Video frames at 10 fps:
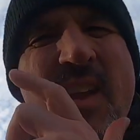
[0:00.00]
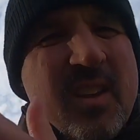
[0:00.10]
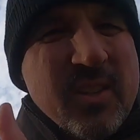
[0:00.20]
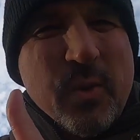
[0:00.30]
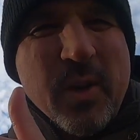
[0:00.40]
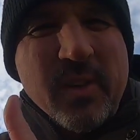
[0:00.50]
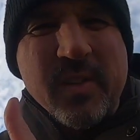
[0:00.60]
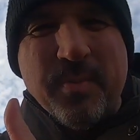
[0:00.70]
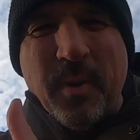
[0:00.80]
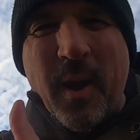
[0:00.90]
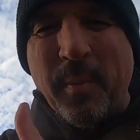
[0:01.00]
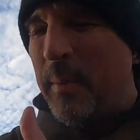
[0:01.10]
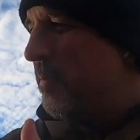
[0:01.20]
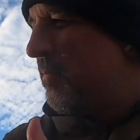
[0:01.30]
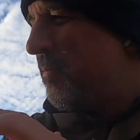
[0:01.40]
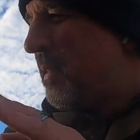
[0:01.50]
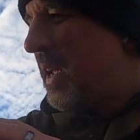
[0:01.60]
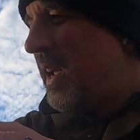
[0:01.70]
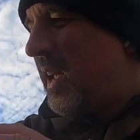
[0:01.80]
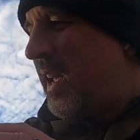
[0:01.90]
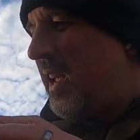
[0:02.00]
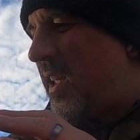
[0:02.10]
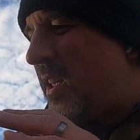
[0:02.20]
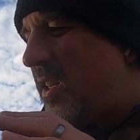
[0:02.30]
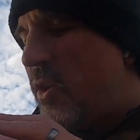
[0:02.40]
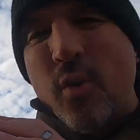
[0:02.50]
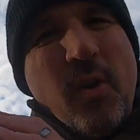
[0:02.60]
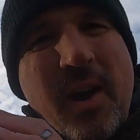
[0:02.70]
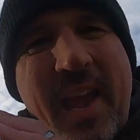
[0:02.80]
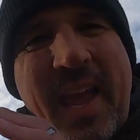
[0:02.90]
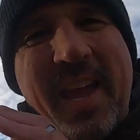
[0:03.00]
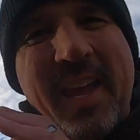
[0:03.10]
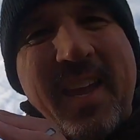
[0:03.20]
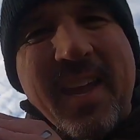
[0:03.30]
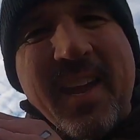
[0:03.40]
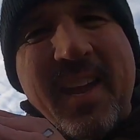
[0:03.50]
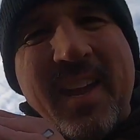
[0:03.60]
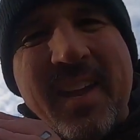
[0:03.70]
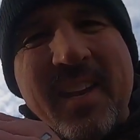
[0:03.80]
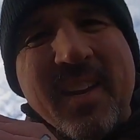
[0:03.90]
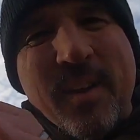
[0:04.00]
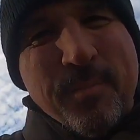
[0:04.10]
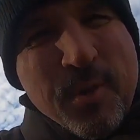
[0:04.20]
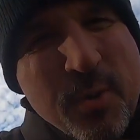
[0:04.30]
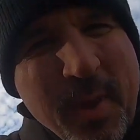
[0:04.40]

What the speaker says: So here's the problem. You're a new